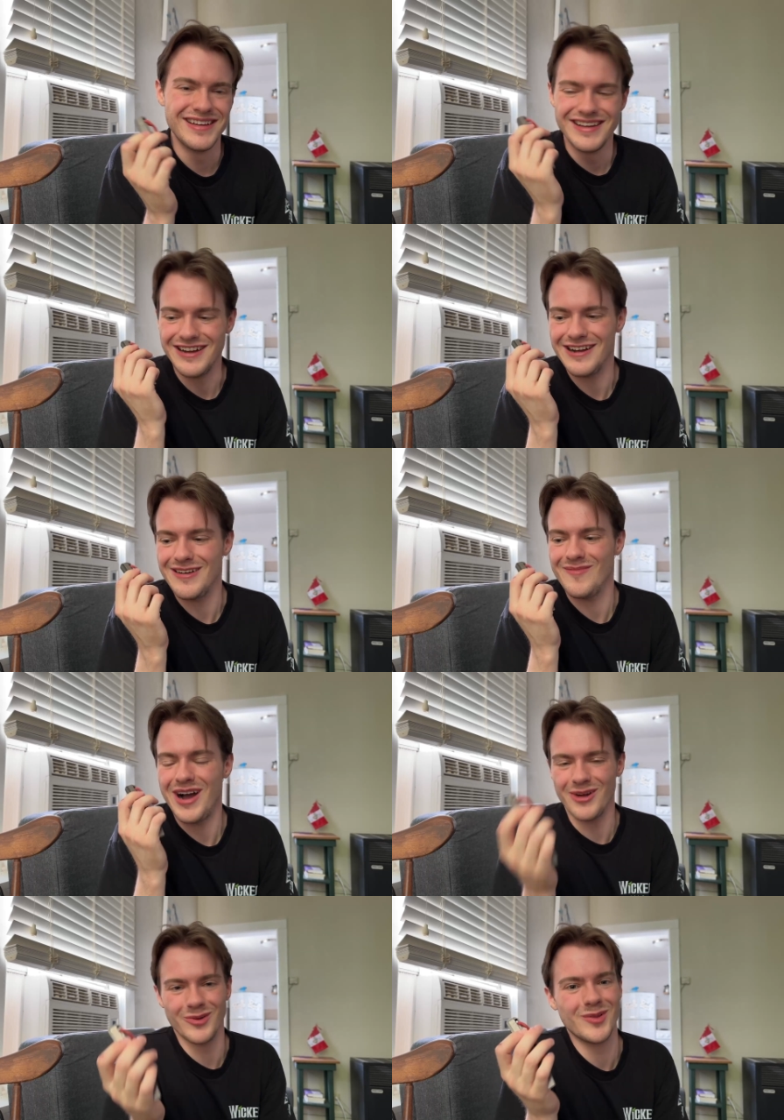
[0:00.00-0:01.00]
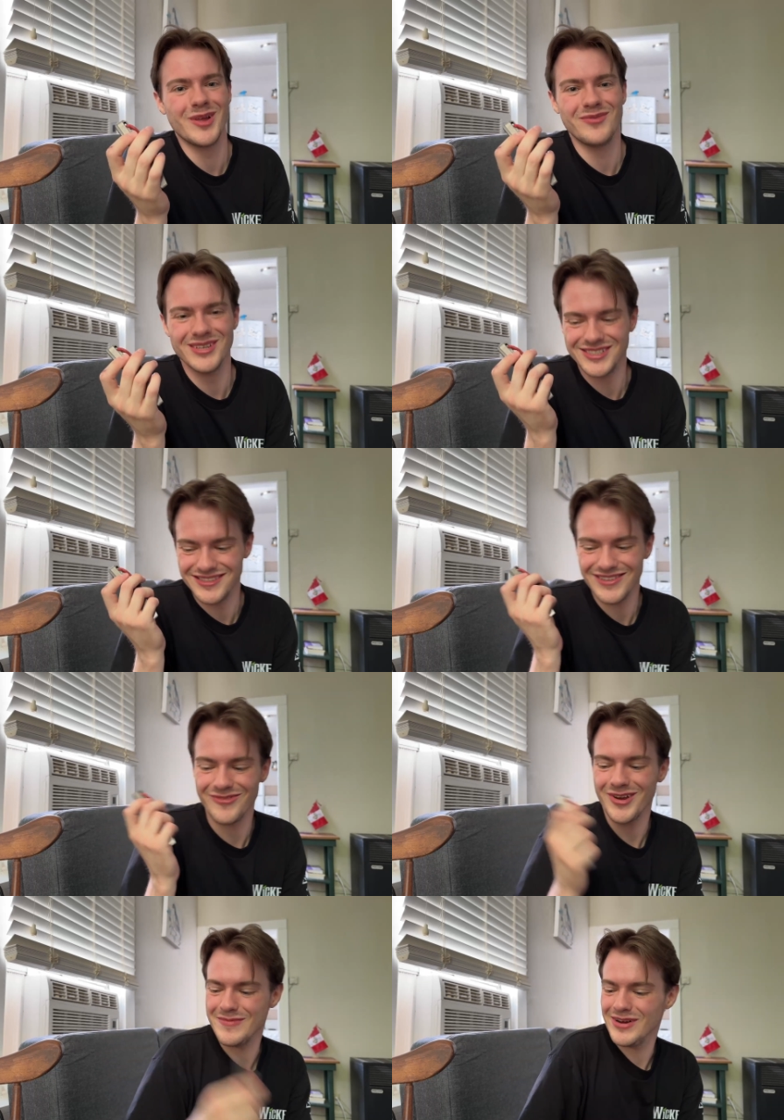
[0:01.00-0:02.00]
I really love this thing
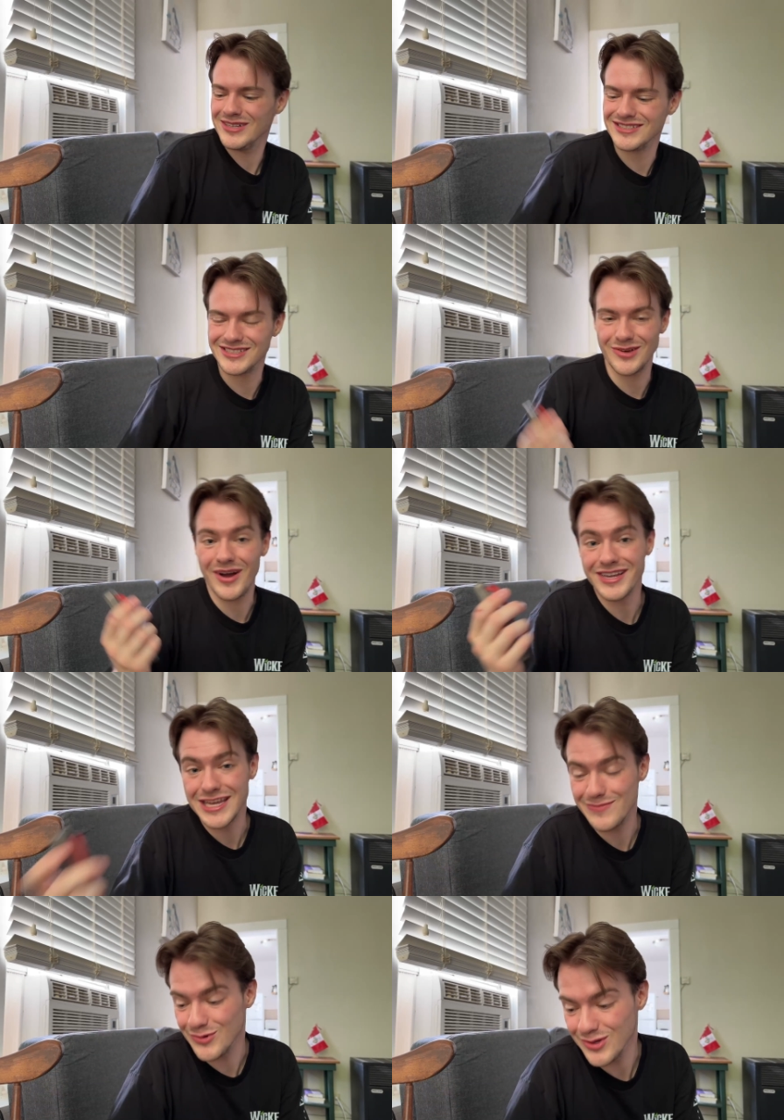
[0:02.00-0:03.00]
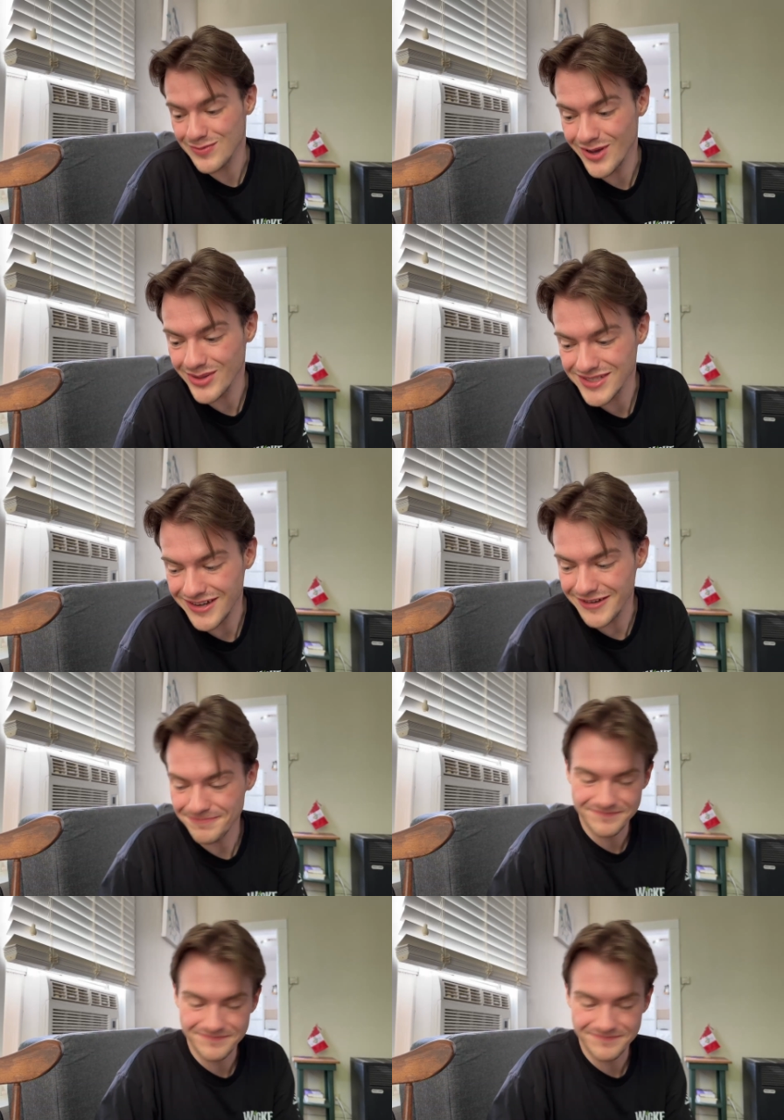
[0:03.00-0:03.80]
very much, and so I keep it with me all the time.